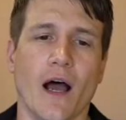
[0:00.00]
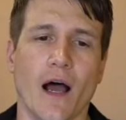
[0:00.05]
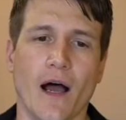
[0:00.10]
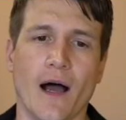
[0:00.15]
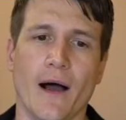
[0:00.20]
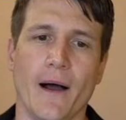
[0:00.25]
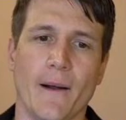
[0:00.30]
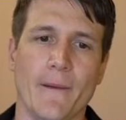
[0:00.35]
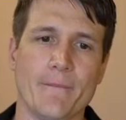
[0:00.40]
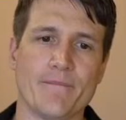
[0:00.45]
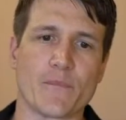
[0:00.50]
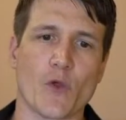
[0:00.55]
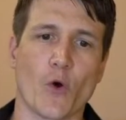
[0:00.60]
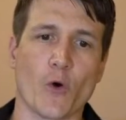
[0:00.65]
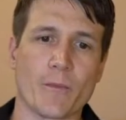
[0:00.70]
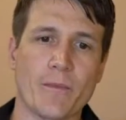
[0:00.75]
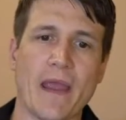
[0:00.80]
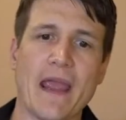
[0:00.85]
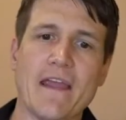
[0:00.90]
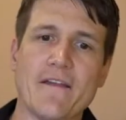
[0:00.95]
um,
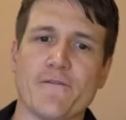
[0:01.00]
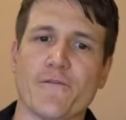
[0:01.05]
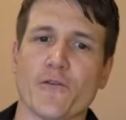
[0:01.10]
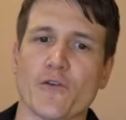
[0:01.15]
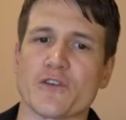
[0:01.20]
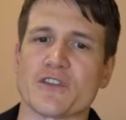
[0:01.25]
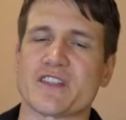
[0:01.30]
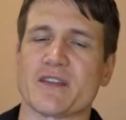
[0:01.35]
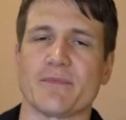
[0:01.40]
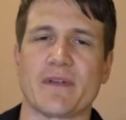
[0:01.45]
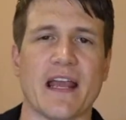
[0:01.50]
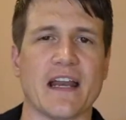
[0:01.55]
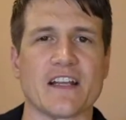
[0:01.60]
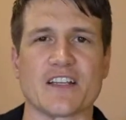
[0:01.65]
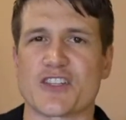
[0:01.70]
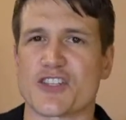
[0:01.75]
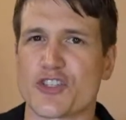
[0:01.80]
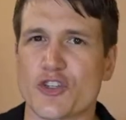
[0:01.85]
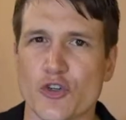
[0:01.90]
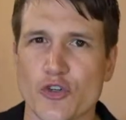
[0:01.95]
or pay for some kind of
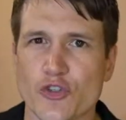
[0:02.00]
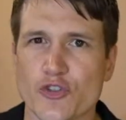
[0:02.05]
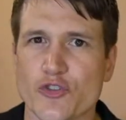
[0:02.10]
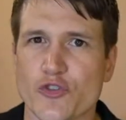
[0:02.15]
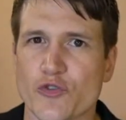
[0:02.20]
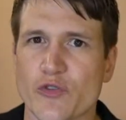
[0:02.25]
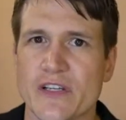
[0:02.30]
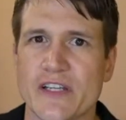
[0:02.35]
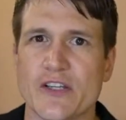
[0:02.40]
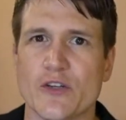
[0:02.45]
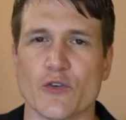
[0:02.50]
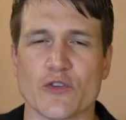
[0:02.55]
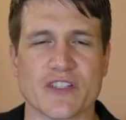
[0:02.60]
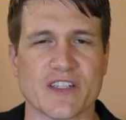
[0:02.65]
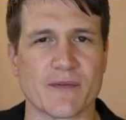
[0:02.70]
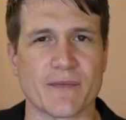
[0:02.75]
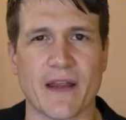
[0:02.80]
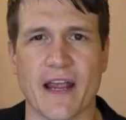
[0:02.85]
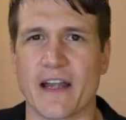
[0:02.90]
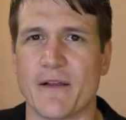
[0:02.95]
surgery or
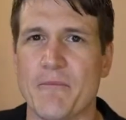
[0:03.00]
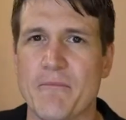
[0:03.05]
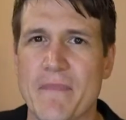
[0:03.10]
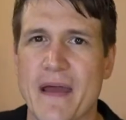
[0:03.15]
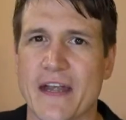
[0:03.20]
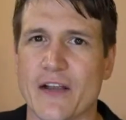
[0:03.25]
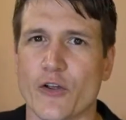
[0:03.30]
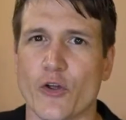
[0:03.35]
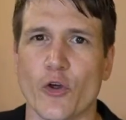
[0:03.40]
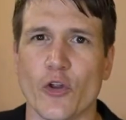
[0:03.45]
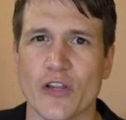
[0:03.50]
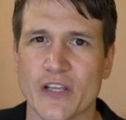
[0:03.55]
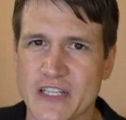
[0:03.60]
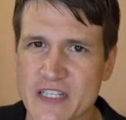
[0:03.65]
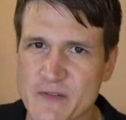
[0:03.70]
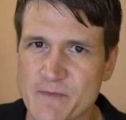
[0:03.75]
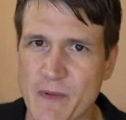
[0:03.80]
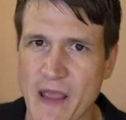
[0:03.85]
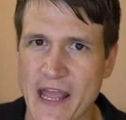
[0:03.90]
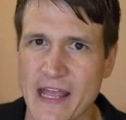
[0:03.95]
some kind of medical
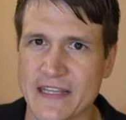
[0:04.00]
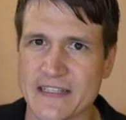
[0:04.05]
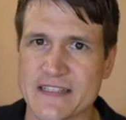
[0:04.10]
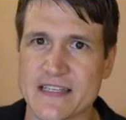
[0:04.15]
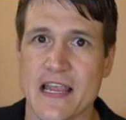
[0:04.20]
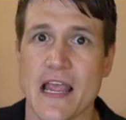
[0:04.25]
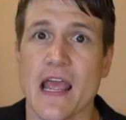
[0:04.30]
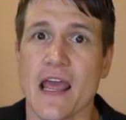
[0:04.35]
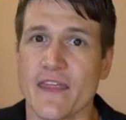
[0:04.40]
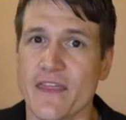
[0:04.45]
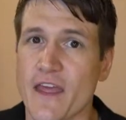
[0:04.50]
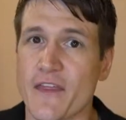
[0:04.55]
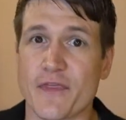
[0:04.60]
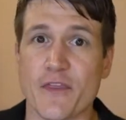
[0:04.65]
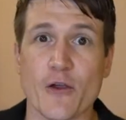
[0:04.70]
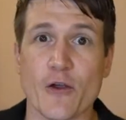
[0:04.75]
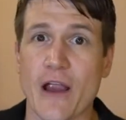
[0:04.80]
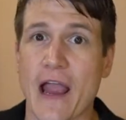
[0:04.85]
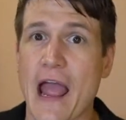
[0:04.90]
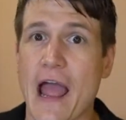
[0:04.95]
expense that
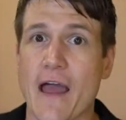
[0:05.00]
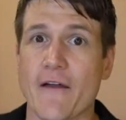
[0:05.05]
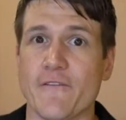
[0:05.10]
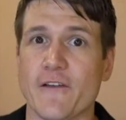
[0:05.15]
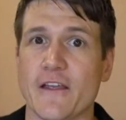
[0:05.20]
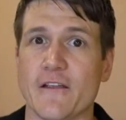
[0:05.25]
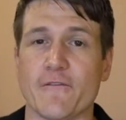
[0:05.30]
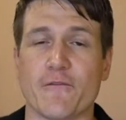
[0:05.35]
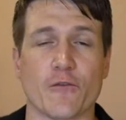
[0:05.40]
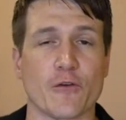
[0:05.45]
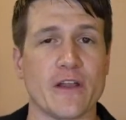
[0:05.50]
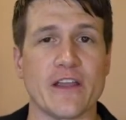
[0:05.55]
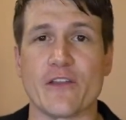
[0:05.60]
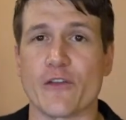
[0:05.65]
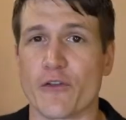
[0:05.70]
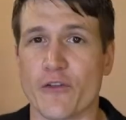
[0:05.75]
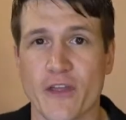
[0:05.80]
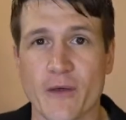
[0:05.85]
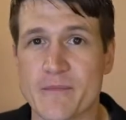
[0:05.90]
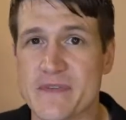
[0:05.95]
they're having for
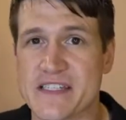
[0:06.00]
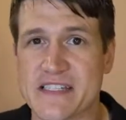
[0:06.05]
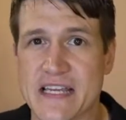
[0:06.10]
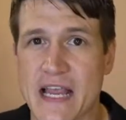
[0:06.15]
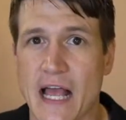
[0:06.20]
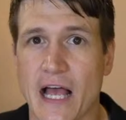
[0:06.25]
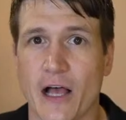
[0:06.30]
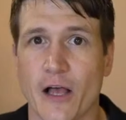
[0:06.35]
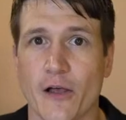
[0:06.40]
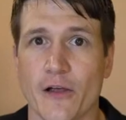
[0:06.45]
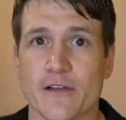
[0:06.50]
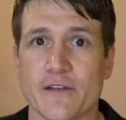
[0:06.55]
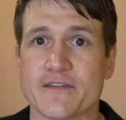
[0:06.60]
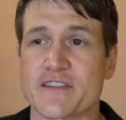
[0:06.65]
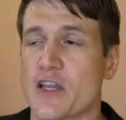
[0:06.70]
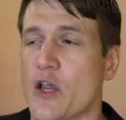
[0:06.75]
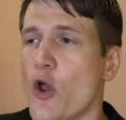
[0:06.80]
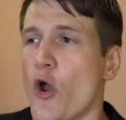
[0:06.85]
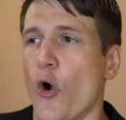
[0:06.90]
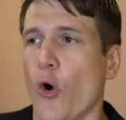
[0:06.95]
either
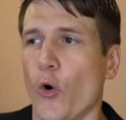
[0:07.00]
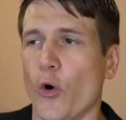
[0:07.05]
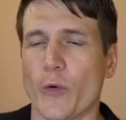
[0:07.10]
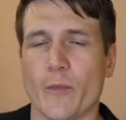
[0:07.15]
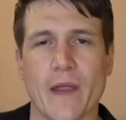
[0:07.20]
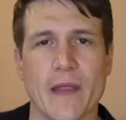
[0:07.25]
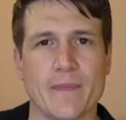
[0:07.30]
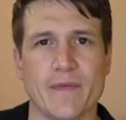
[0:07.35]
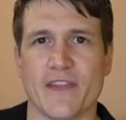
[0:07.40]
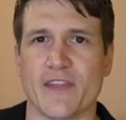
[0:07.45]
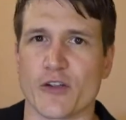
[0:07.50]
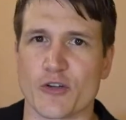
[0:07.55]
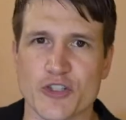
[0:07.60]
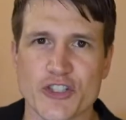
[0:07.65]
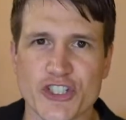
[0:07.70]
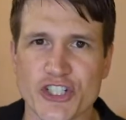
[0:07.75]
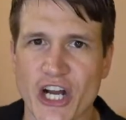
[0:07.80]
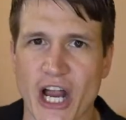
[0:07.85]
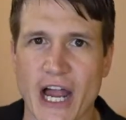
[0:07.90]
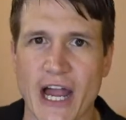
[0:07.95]
themselves or maybe their
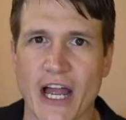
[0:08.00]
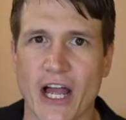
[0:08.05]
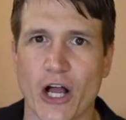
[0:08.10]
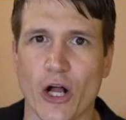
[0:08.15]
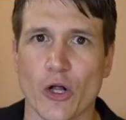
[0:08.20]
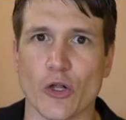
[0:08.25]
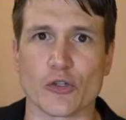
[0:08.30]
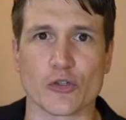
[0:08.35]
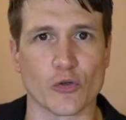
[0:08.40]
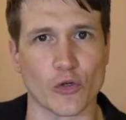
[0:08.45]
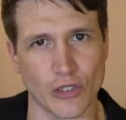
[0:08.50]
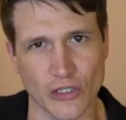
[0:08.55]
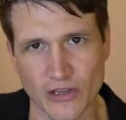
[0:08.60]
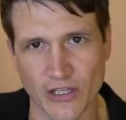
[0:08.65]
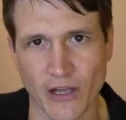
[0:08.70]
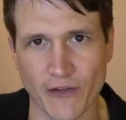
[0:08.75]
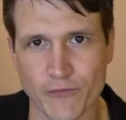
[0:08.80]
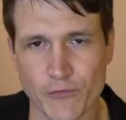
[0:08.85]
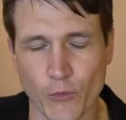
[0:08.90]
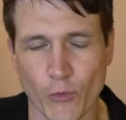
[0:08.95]
child or a
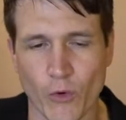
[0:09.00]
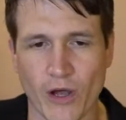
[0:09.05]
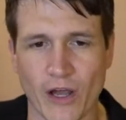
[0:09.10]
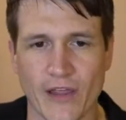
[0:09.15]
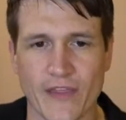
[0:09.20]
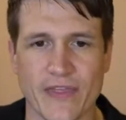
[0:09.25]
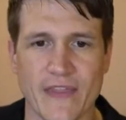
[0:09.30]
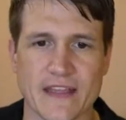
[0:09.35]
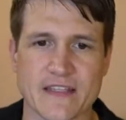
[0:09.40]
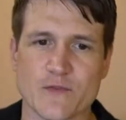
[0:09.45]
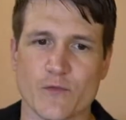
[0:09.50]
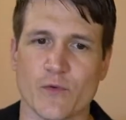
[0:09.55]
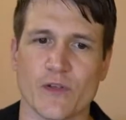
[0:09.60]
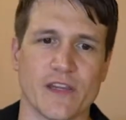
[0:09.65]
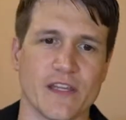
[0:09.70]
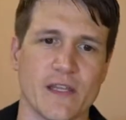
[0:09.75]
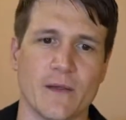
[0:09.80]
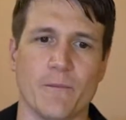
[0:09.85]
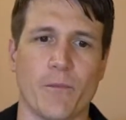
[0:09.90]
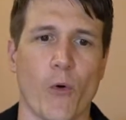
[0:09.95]
loved one that's
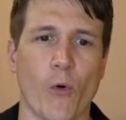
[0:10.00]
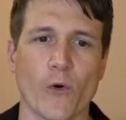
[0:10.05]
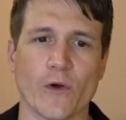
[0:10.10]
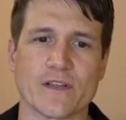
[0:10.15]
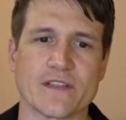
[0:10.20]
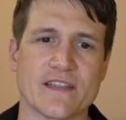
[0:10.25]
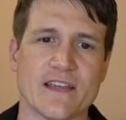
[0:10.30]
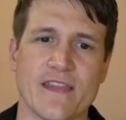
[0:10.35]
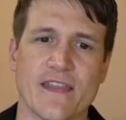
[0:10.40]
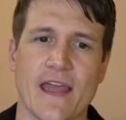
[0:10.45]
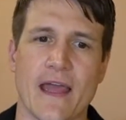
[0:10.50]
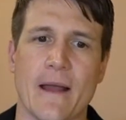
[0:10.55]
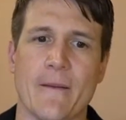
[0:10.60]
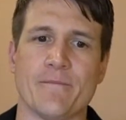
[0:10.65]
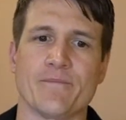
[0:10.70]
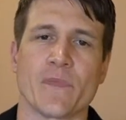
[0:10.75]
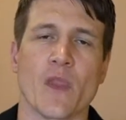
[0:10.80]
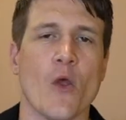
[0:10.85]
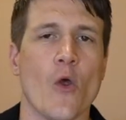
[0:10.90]
really important to them,